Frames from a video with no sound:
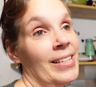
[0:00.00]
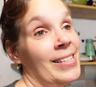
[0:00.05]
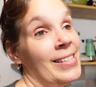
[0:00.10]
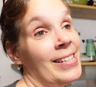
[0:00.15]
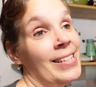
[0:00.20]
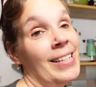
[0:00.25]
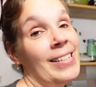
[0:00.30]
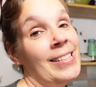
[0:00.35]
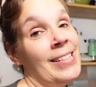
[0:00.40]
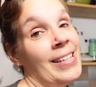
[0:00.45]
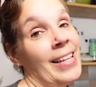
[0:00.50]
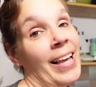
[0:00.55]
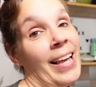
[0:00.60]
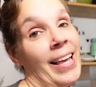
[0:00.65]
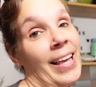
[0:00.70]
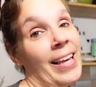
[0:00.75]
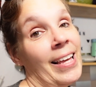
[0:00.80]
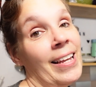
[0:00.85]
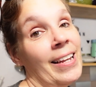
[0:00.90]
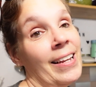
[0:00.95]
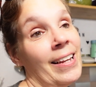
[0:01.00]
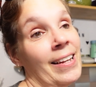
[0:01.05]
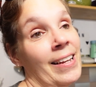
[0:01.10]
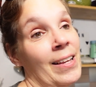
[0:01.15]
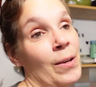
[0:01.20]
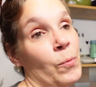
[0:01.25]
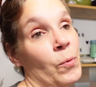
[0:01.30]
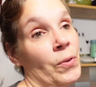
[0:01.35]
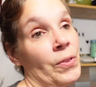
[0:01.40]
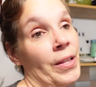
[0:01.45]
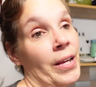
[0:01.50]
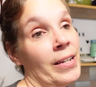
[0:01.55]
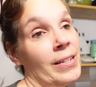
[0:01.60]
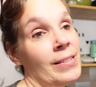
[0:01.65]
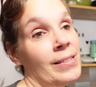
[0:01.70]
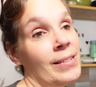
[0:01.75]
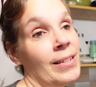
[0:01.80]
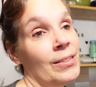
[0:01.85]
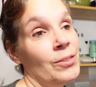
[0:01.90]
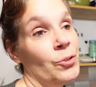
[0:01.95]
He doesn't like it and he won't let
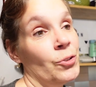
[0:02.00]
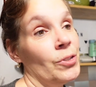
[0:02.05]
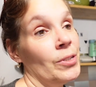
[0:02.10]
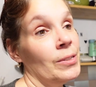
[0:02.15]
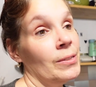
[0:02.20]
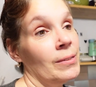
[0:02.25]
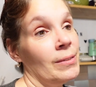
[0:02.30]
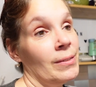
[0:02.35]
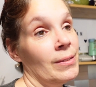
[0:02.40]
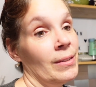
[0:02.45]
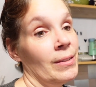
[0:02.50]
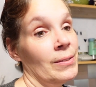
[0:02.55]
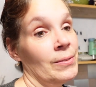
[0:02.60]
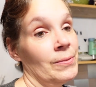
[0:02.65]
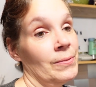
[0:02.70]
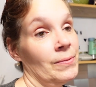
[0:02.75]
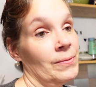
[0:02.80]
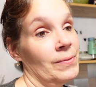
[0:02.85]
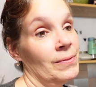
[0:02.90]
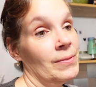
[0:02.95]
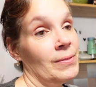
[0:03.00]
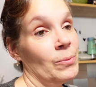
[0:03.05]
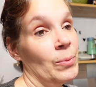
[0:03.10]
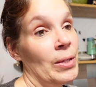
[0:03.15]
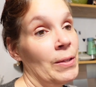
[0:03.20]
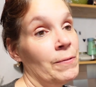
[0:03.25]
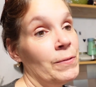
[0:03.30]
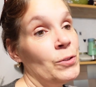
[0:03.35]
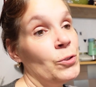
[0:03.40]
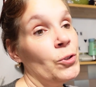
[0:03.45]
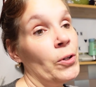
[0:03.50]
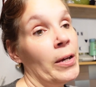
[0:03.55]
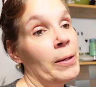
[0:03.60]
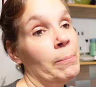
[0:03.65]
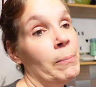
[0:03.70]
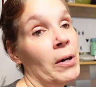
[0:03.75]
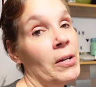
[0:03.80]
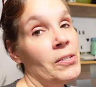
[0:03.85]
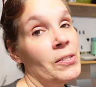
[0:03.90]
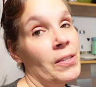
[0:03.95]
us touch it. So we even tried
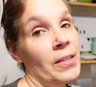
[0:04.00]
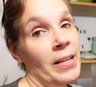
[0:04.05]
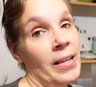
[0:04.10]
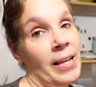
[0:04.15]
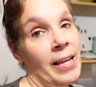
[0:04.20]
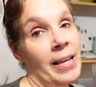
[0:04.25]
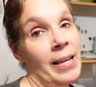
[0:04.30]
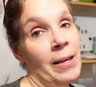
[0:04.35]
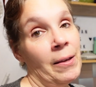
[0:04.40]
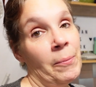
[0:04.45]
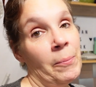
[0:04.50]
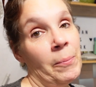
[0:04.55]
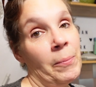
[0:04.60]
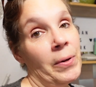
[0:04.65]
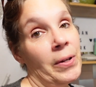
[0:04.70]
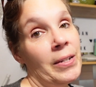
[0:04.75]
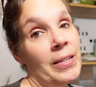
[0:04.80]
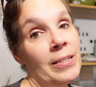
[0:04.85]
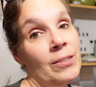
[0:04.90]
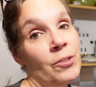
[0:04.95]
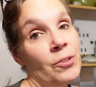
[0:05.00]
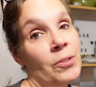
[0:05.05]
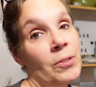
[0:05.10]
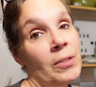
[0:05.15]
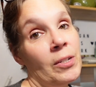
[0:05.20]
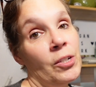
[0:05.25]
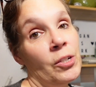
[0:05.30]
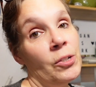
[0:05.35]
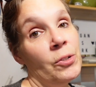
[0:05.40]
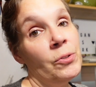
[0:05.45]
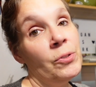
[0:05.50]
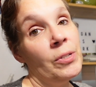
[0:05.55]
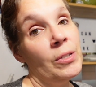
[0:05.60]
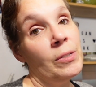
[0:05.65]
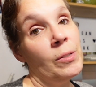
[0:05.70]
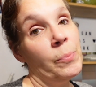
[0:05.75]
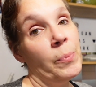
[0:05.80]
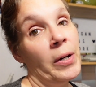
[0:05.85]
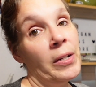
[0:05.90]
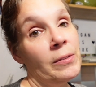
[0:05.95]
muzzling him, but he just glues
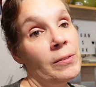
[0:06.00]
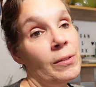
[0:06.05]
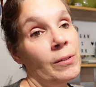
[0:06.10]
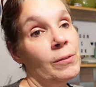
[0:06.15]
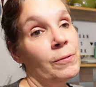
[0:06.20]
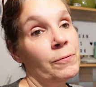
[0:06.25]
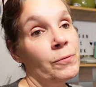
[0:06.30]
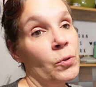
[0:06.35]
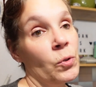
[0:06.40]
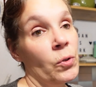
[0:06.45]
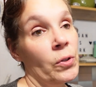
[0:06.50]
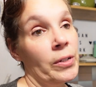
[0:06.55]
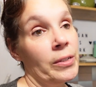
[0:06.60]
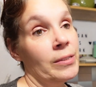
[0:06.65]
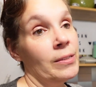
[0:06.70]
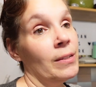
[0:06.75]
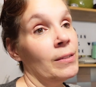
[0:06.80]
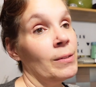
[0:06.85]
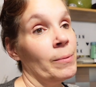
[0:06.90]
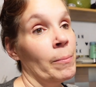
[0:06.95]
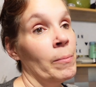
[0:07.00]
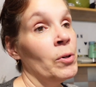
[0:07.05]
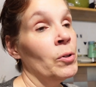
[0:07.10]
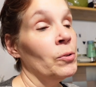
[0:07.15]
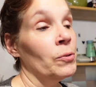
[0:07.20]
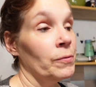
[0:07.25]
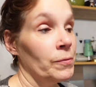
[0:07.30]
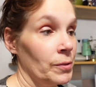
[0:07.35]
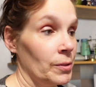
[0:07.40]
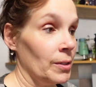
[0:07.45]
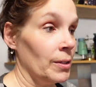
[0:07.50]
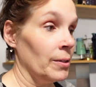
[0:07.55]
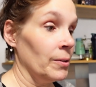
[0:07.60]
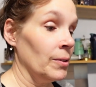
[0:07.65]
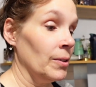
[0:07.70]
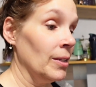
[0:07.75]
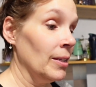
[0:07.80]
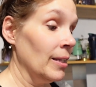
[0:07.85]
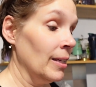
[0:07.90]
his butt to the floor and doesn't move. So.